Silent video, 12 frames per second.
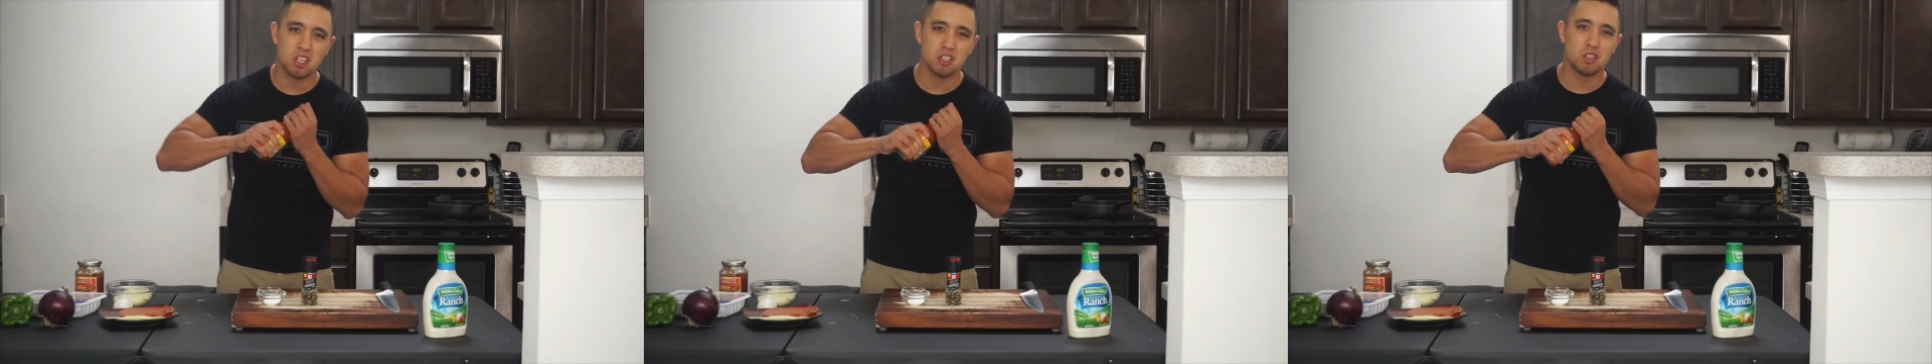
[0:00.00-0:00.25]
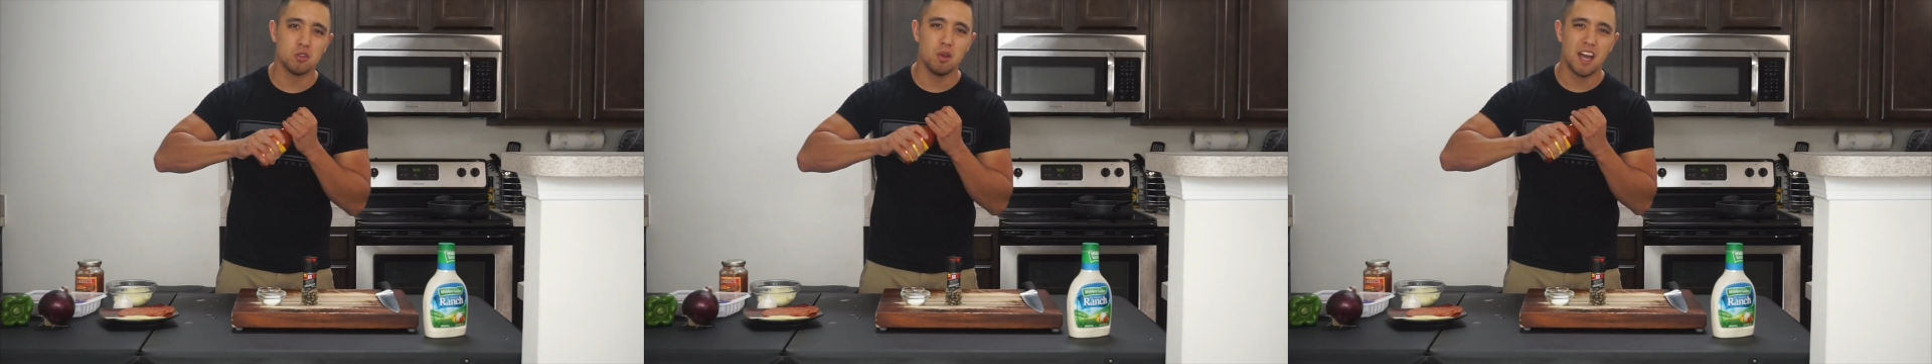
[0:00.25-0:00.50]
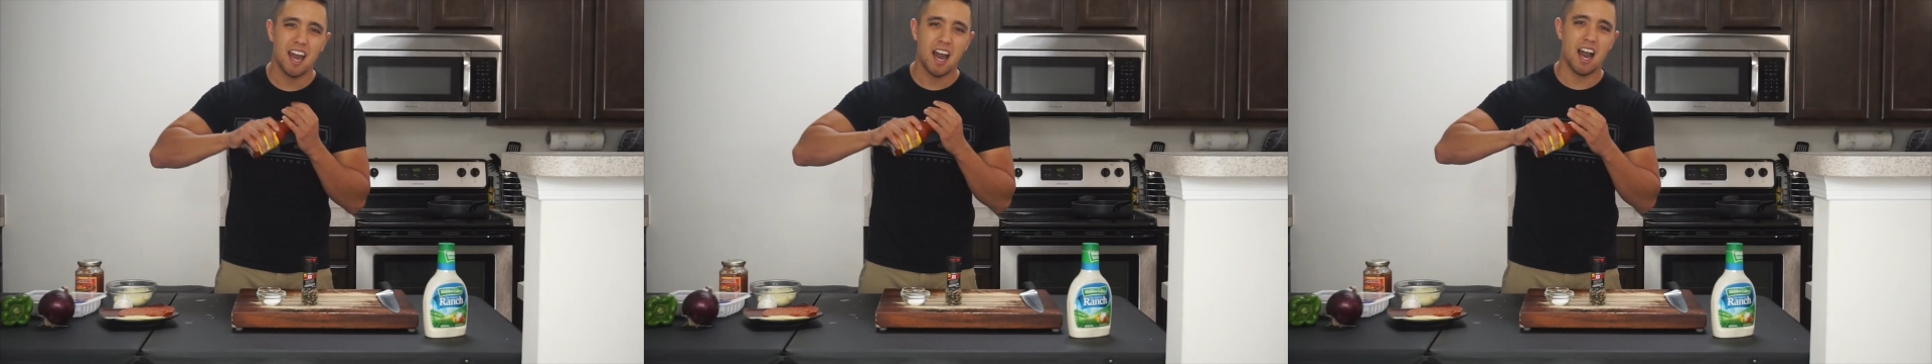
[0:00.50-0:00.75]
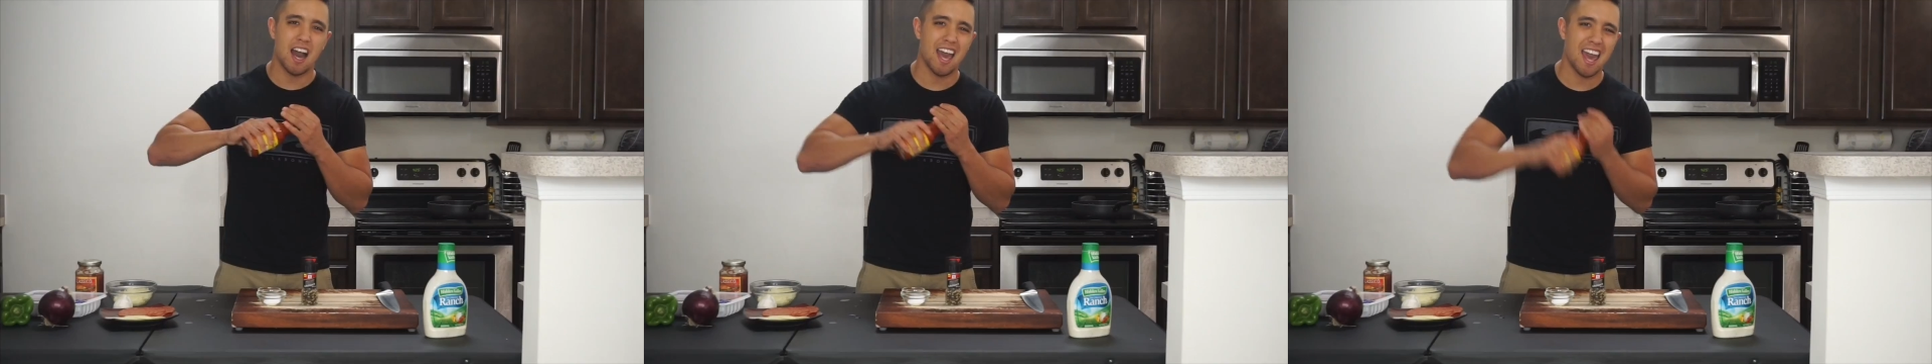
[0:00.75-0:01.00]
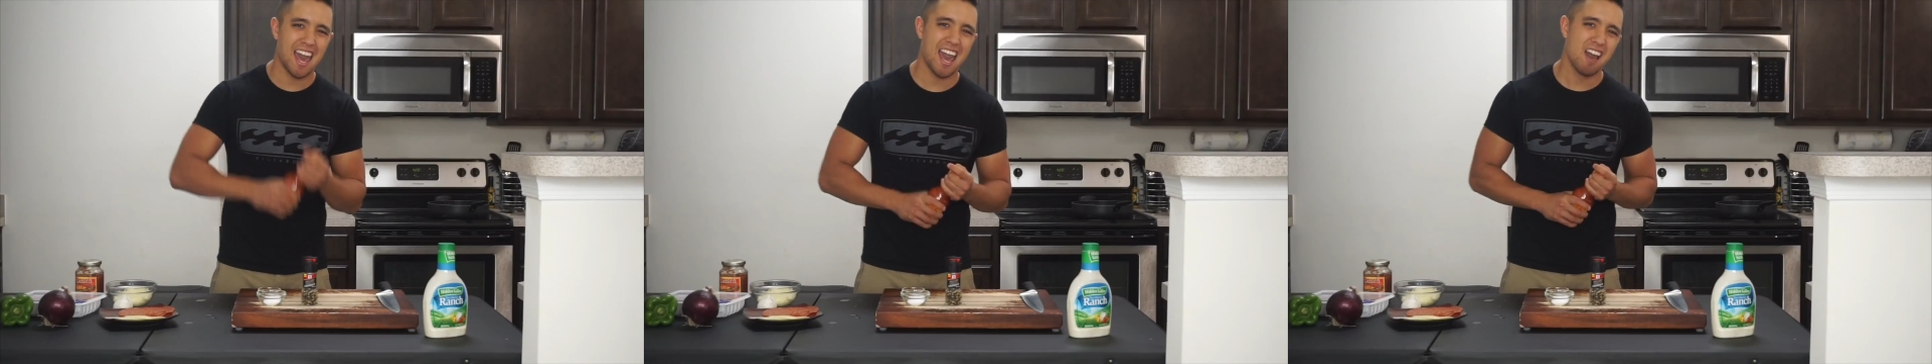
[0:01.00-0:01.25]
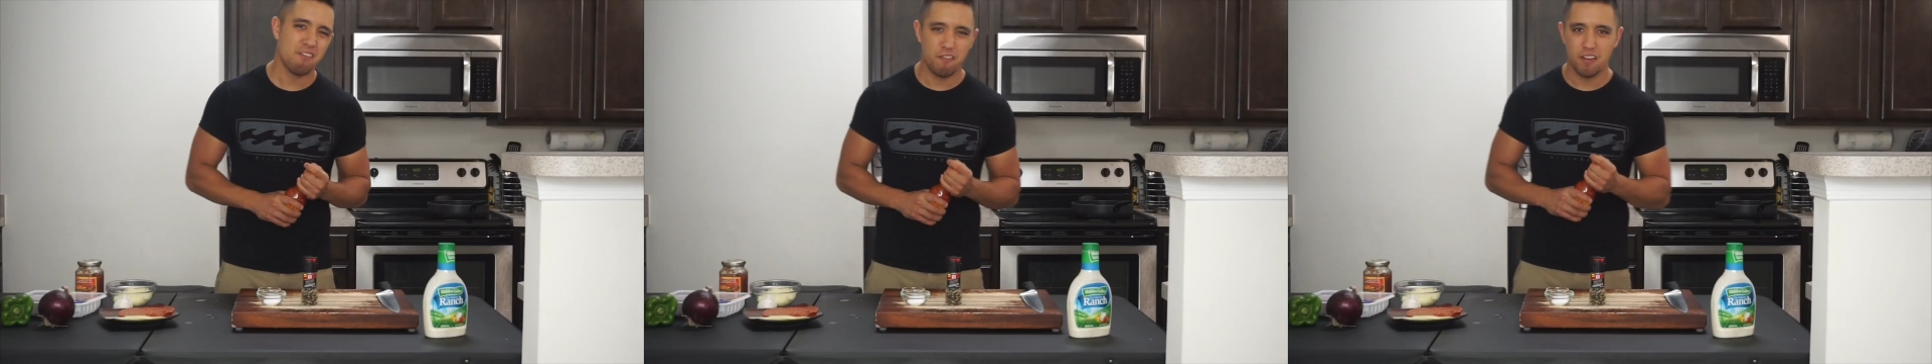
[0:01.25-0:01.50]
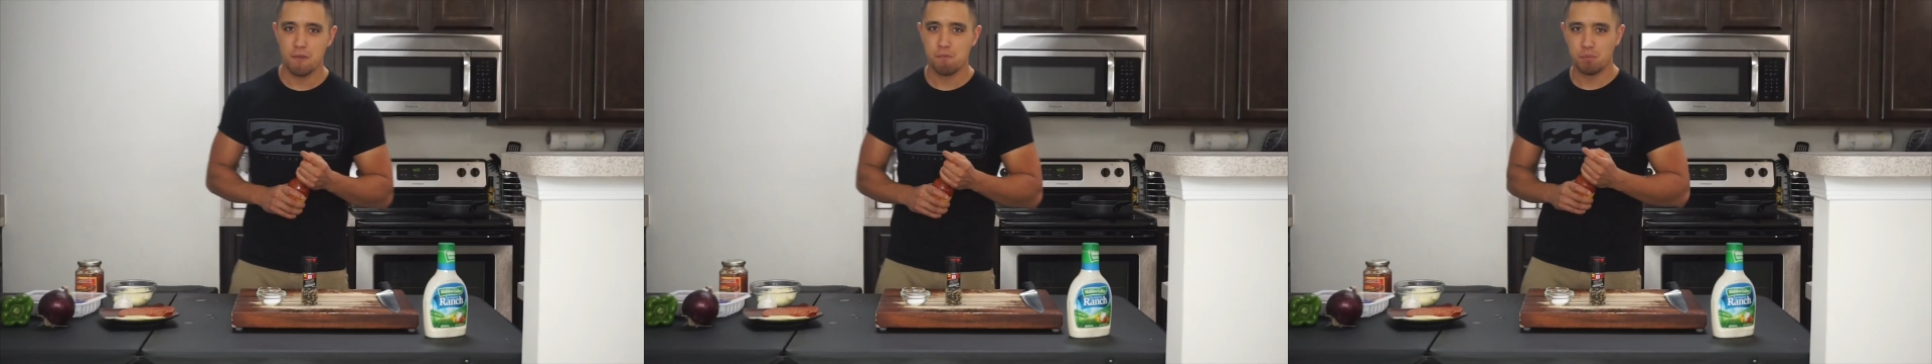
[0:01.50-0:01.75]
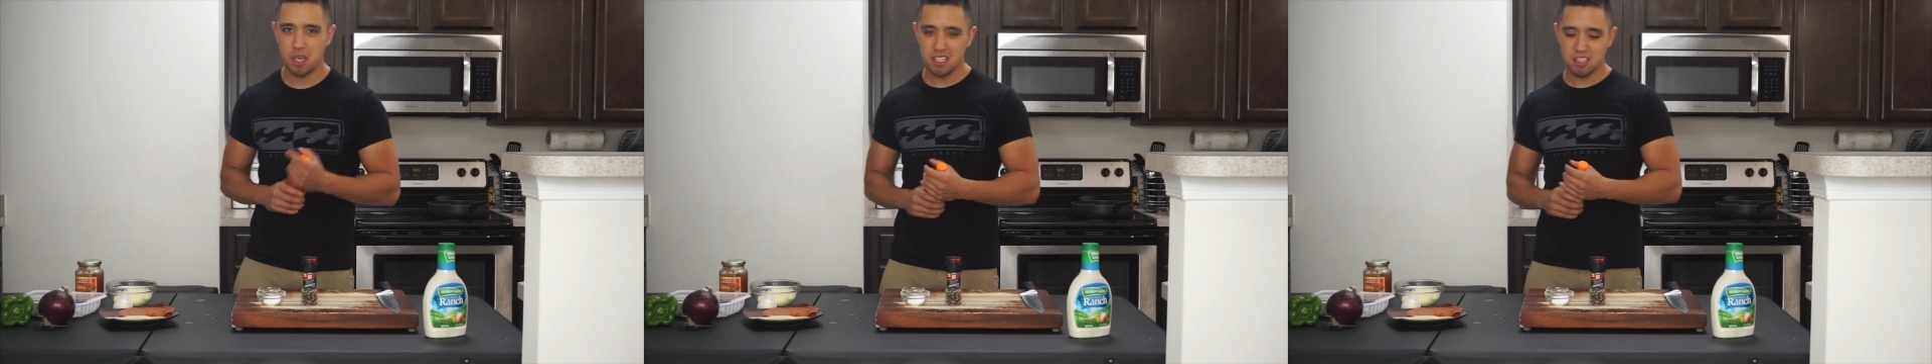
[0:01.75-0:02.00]
gonna do a half
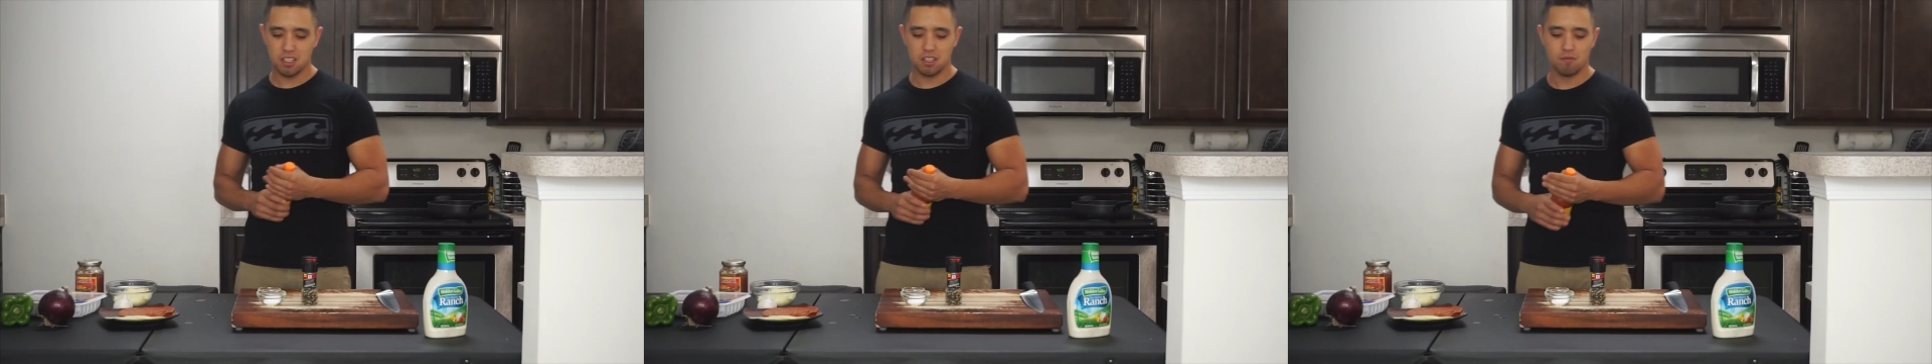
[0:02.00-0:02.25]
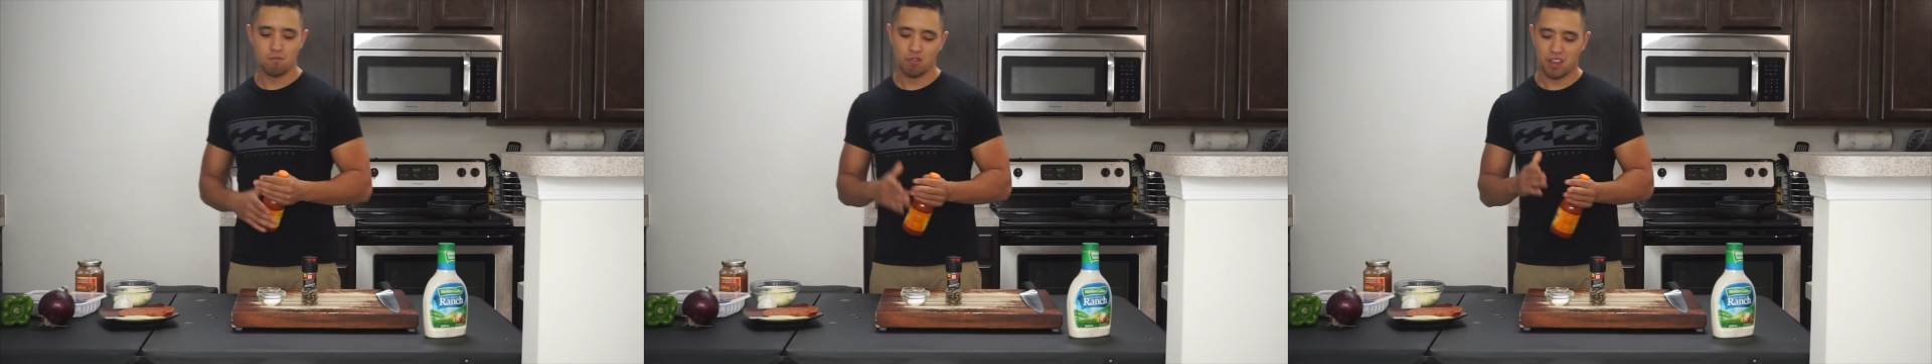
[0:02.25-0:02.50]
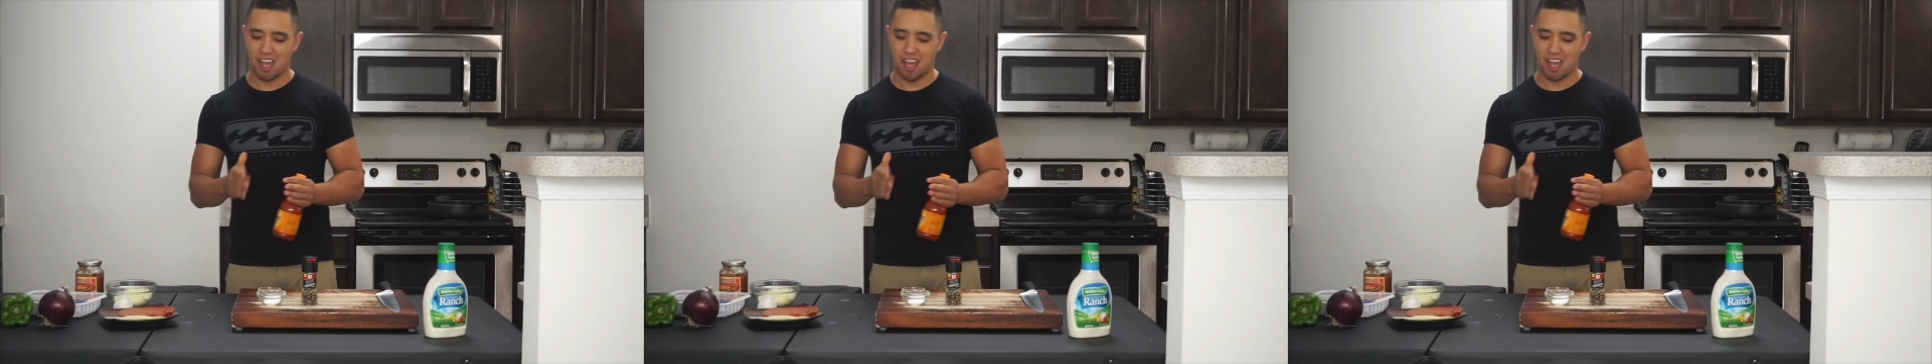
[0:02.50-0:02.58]
pizza,